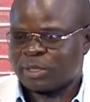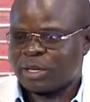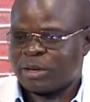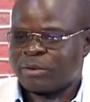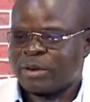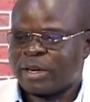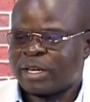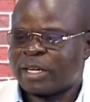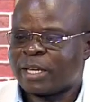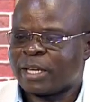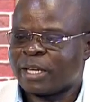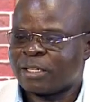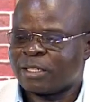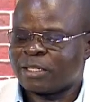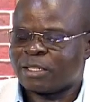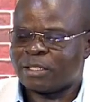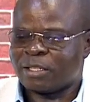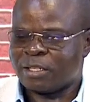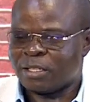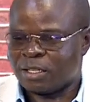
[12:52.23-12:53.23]

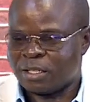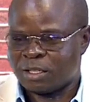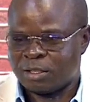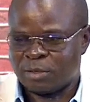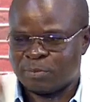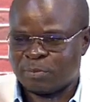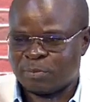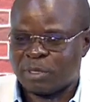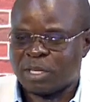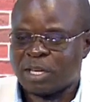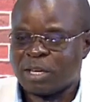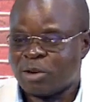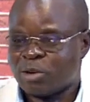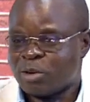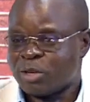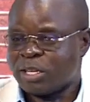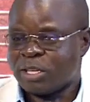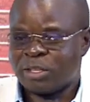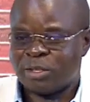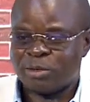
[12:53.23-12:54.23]
eradicate the PLOE,